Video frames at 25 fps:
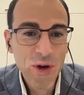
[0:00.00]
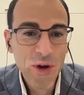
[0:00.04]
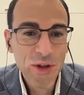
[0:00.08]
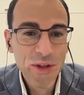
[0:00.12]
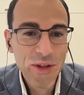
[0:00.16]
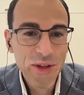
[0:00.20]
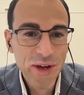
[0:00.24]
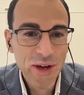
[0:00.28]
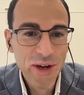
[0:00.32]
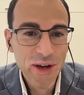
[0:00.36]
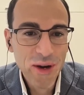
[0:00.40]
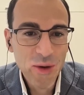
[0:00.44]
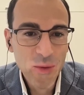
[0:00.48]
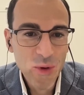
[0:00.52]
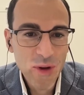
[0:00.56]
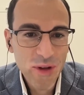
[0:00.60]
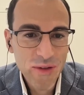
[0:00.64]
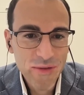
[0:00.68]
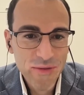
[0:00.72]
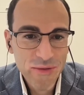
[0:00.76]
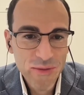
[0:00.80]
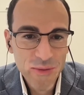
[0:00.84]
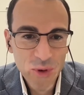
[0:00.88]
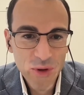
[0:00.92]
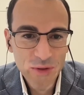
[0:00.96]
I wonder,
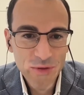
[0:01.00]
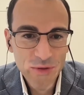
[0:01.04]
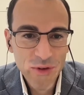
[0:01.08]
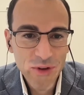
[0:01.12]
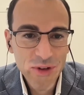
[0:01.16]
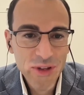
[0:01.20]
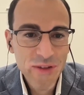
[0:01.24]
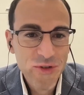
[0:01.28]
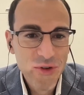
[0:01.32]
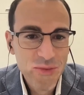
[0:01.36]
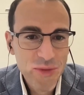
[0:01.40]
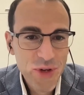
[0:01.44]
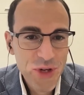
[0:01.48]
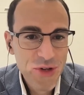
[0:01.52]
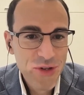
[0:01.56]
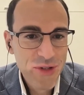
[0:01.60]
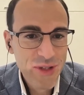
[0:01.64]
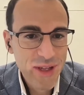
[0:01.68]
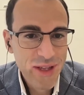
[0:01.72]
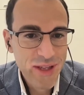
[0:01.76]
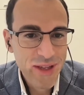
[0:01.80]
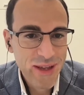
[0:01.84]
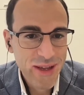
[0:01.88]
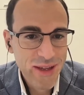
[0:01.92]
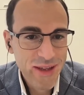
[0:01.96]
with all the
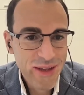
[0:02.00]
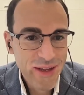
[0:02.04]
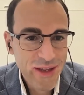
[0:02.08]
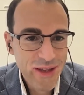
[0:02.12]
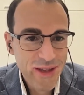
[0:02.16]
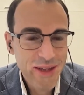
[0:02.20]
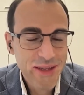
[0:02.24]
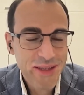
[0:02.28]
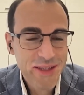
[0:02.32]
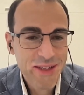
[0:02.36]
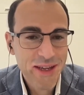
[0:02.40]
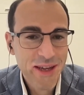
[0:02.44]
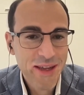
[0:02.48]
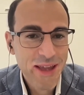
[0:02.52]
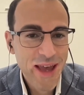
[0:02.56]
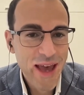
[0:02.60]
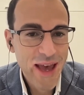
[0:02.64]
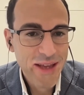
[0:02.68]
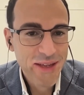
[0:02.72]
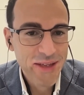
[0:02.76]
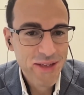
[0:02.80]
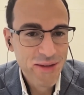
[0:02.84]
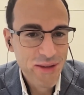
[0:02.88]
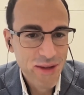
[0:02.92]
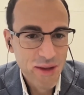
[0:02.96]
information that the
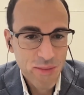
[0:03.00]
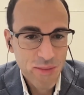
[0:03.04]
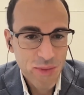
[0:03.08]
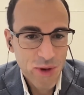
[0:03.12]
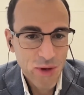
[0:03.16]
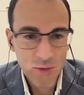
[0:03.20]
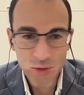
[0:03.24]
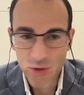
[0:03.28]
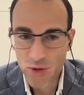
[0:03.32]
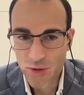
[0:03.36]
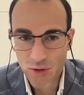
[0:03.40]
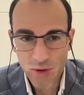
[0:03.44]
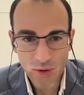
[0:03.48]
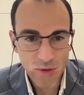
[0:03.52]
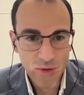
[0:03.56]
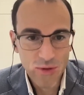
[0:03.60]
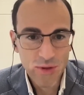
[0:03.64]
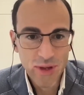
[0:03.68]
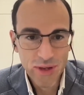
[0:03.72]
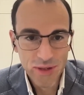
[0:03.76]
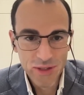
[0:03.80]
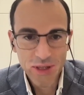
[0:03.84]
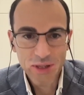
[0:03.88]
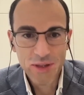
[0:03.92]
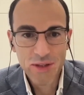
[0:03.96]
state has about
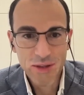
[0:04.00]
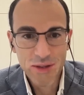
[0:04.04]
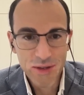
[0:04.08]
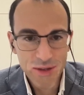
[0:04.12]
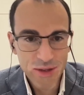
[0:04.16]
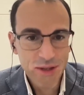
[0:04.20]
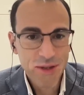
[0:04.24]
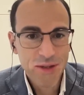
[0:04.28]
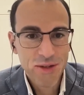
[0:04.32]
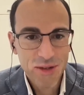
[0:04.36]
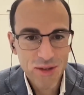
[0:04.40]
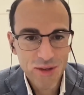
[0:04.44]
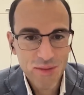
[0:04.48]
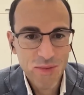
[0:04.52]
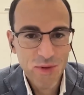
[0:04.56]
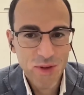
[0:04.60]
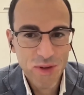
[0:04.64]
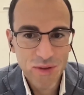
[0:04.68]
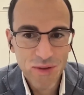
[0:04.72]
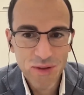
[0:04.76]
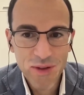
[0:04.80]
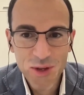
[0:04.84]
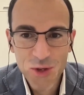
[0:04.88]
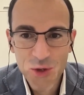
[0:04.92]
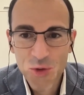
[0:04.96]
all the citizens,
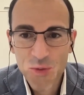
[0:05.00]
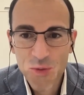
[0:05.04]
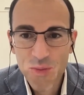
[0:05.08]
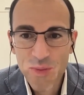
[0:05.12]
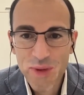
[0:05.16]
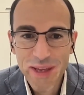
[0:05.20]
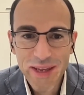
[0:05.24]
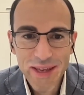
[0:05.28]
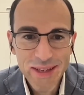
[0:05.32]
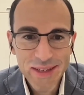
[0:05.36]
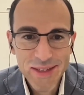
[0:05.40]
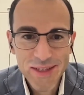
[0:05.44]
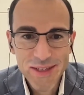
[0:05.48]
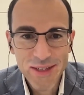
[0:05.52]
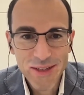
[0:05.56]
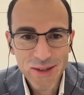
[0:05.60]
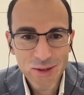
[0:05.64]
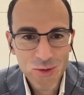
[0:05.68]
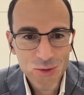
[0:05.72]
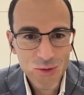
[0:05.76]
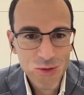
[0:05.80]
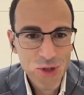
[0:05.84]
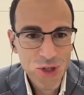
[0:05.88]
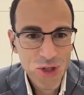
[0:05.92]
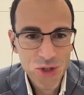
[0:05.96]
I mean, it should be
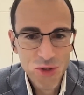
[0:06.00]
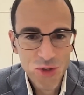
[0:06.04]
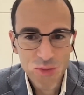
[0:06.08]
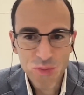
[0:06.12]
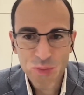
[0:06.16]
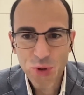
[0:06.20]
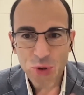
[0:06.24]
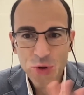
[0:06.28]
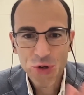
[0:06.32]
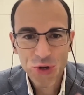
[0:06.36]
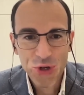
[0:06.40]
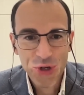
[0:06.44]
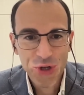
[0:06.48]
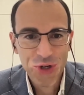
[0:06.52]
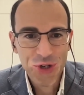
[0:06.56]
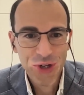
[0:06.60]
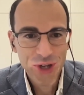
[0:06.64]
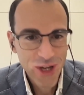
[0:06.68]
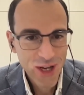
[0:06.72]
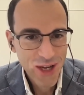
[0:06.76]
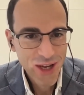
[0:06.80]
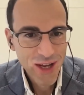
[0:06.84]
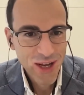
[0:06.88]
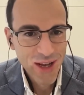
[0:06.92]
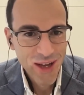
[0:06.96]
easy to just
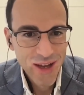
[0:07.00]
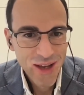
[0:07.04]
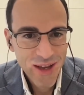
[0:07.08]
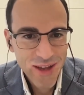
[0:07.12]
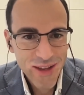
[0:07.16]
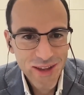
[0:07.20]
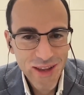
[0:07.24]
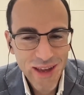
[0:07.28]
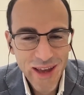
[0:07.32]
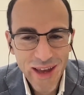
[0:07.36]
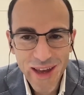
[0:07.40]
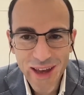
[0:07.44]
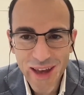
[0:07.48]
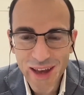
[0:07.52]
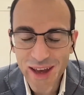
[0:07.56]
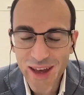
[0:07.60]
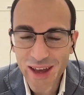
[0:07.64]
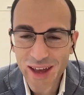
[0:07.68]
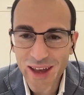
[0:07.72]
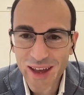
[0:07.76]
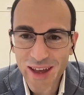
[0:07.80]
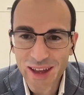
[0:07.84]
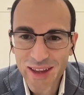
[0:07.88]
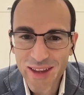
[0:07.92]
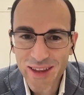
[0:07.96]
push
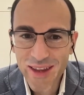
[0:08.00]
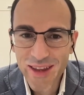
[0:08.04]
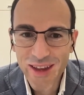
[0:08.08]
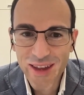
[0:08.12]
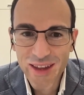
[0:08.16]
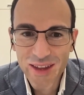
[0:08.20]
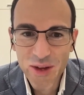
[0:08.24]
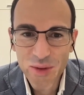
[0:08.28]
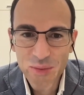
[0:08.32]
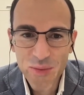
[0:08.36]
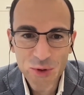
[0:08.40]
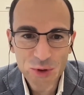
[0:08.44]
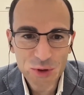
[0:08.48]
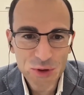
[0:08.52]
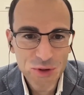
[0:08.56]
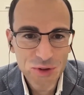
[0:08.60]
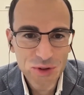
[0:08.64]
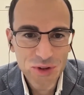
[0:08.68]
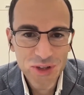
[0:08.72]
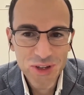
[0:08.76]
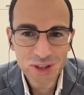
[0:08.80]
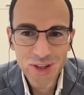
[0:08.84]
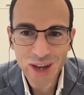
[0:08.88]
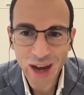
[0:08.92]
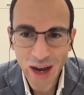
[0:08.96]
the
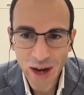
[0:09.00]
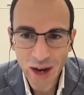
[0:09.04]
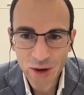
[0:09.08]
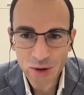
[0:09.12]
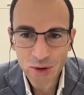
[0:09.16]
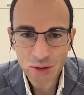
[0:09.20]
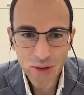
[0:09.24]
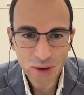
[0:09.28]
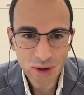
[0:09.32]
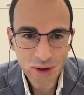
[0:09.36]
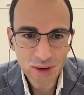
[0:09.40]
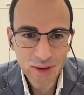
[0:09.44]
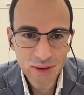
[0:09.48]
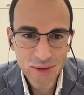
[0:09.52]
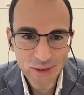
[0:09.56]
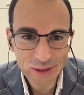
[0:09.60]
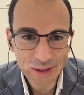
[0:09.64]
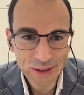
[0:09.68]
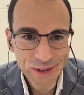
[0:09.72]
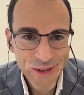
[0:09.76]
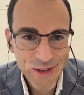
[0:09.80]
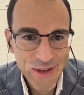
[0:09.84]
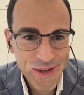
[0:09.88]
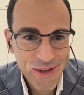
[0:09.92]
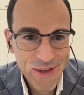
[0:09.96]
opportunity down.
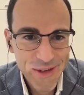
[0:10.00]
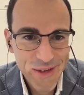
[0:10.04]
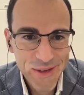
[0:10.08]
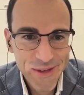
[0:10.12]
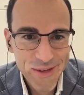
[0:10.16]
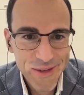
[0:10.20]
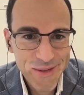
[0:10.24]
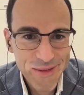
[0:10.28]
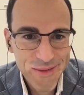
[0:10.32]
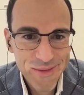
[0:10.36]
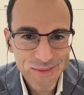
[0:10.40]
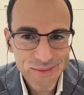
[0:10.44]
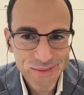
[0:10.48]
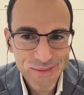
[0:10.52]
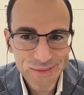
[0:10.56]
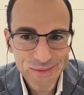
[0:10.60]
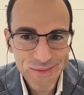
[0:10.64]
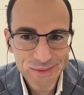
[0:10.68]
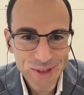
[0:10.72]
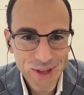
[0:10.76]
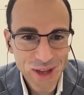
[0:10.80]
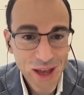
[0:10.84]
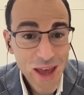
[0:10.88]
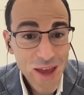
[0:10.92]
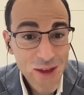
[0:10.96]

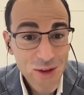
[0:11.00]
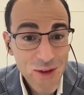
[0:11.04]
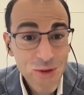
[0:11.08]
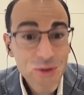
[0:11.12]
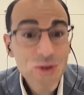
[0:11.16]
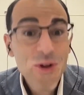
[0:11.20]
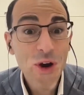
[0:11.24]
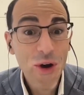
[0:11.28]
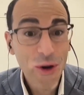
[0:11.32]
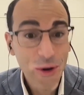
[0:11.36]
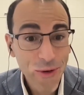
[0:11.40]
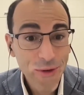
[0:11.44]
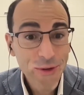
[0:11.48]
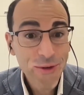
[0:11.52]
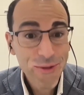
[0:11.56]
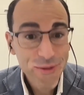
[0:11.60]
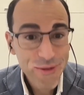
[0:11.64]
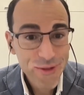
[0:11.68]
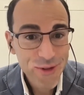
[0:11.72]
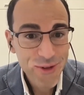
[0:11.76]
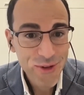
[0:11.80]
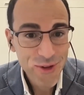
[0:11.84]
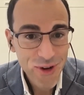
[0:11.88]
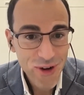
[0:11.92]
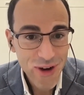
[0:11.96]
And
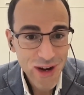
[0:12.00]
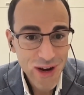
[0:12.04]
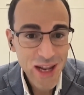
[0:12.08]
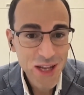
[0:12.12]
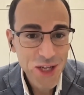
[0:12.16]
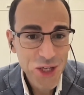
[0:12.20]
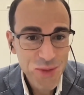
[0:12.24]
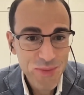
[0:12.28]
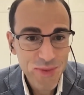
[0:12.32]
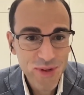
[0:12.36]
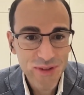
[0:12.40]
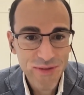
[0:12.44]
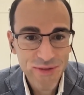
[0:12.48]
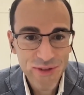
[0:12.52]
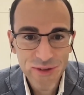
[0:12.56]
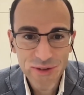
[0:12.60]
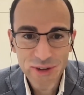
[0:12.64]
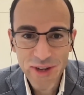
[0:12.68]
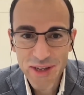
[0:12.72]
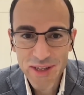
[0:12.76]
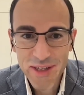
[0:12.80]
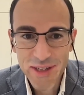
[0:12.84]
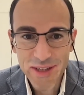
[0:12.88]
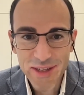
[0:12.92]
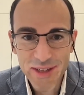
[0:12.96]
you're eligible
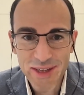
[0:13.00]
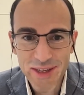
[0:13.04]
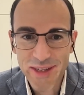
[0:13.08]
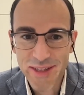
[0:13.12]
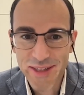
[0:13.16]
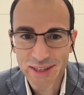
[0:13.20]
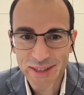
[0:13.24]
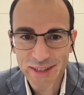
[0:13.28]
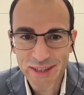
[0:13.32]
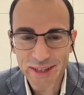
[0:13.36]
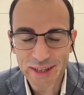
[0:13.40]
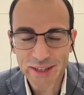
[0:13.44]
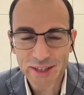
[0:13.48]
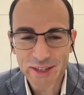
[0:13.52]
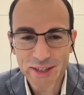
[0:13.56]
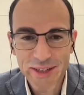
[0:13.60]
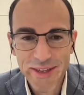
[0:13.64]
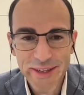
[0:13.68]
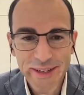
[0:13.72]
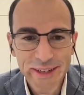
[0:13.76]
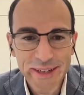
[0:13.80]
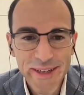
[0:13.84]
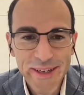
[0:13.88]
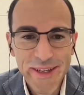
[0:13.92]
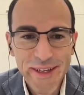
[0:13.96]
for this and this and
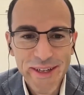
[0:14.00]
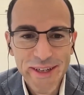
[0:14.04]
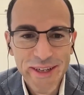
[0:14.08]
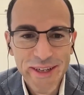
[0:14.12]
this.